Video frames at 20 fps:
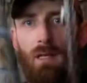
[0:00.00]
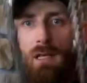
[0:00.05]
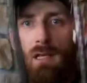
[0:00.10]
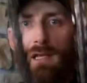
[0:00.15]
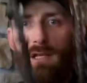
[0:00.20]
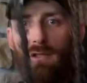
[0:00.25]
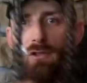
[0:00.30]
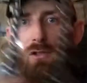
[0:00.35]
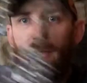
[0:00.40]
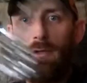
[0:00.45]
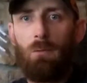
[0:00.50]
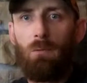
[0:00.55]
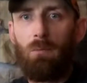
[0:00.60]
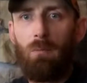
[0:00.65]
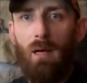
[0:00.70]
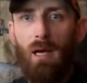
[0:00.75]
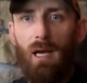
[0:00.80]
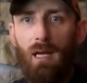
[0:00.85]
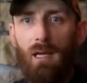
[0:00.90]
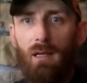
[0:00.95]
Now you got your
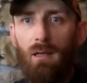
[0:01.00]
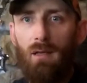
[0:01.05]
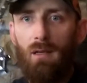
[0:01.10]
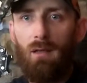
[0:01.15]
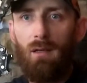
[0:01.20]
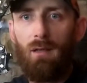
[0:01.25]
loops back.